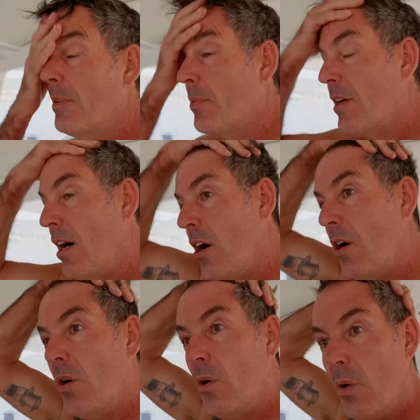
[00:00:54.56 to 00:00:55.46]
me with a
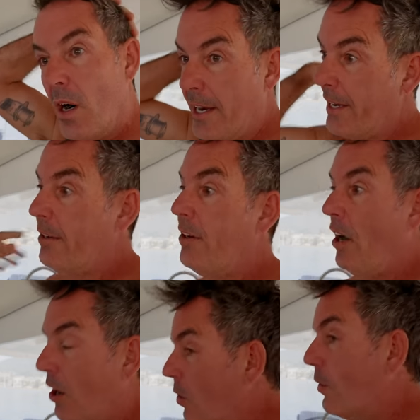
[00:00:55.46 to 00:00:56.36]
whole, a
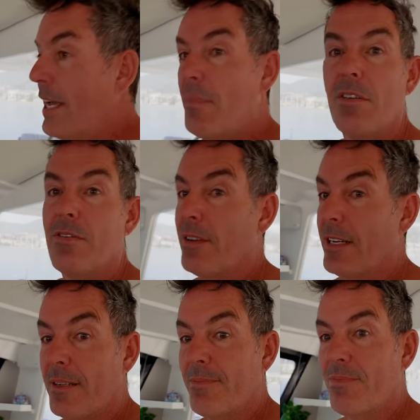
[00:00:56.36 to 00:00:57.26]
whole heap of,
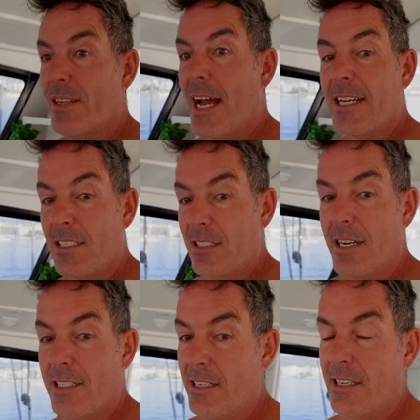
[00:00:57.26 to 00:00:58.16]
like,
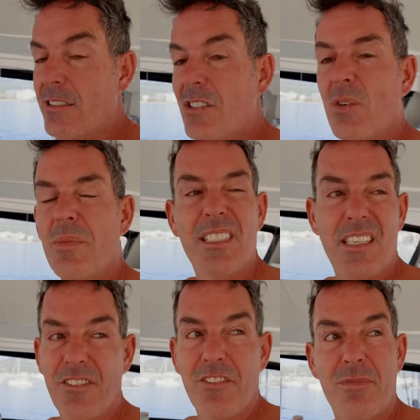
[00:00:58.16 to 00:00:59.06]
anxiety. I don't normally
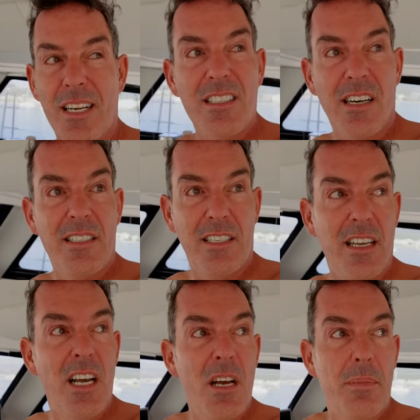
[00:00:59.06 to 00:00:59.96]
suffer from
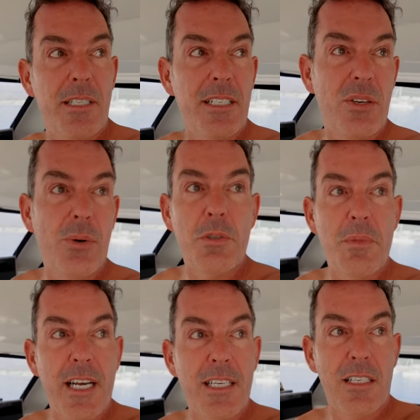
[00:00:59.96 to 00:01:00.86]
anxiety, but this caused
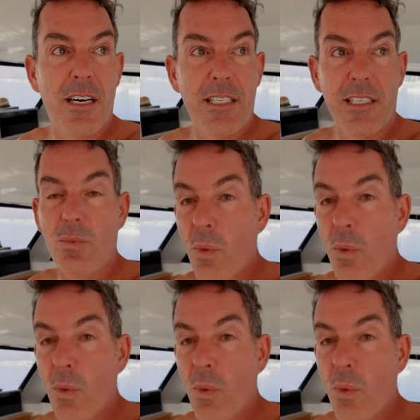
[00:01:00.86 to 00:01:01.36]
me anxiety.